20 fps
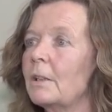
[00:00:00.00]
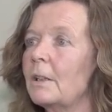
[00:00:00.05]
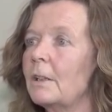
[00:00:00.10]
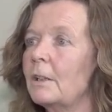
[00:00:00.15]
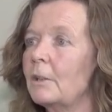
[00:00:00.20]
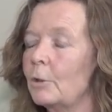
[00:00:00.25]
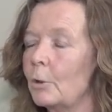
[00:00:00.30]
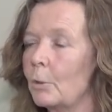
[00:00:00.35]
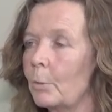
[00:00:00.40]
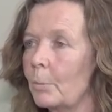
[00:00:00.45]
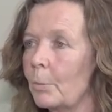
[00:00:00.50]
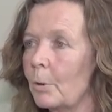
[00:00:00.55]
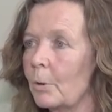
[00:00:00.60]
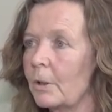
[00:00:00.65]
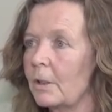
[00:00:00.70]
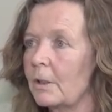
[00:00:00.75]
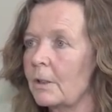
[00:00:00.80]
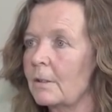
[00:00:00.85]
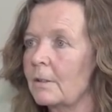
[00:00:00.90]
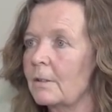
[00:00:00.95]
in your
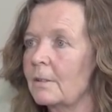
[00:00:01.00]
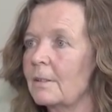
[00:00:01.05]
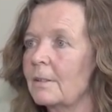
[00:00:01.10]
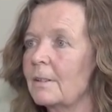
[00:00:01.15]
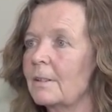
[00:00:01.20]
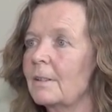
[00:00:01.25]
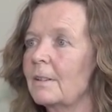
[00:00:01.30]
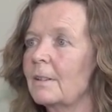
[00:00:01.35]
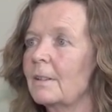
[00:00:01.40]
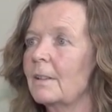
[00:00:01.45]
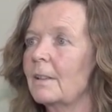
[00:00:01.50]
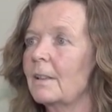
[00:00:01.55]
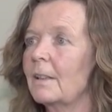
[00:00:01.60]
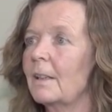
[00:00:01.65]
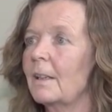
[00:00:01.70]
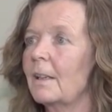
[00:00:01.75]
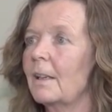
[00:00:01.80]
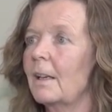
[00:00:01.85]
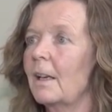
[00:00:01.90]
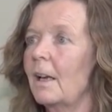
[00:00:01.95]
body.
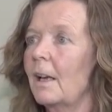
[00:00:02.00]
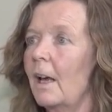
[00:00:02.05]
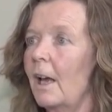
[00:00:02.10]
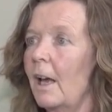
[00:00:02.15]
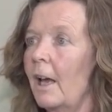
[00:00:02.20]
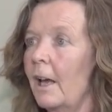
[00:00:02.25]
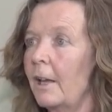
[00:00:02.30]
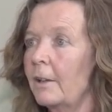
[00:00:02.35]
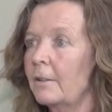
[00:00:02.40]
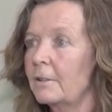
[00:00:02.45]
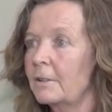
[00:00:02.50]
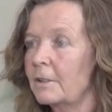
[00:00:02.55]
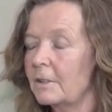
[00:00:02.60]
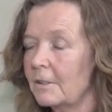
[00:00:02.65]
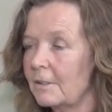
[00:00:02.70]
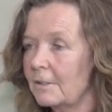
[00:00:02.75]
And,